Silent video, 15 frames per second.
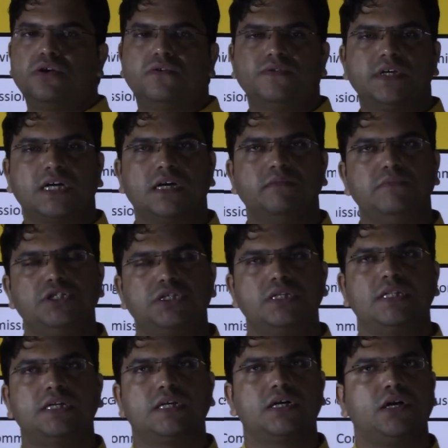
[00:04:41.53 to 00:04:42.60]
of the commission,
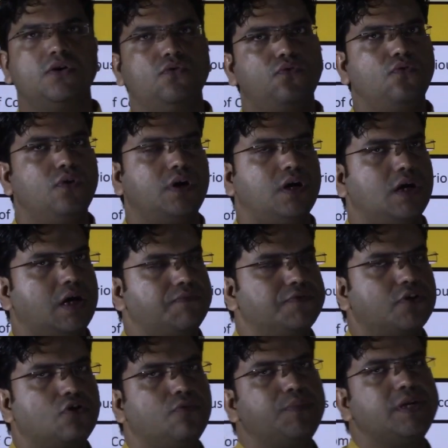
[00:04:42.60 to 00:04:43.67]
that how
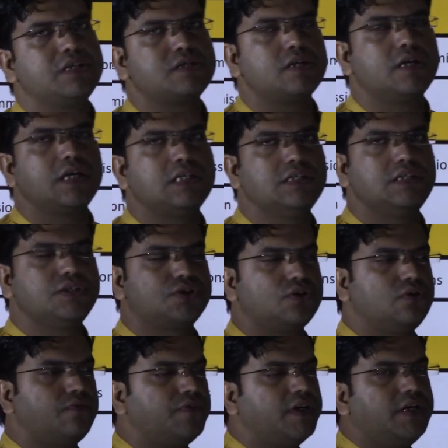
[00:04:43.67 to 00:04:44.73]
after operationalization
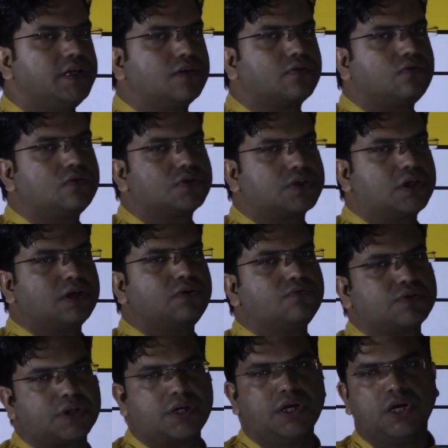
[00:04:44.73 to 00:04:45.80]
of Indian
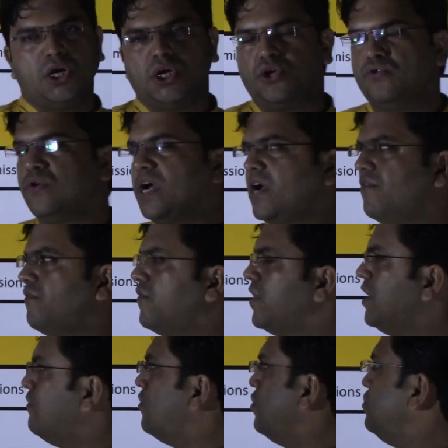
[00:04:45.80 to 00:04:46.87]
Constitution you have
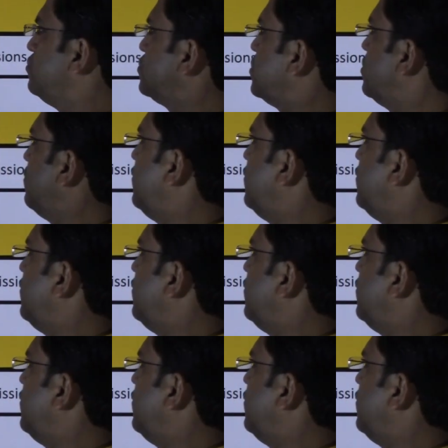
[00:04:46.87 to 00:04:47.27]
evolution of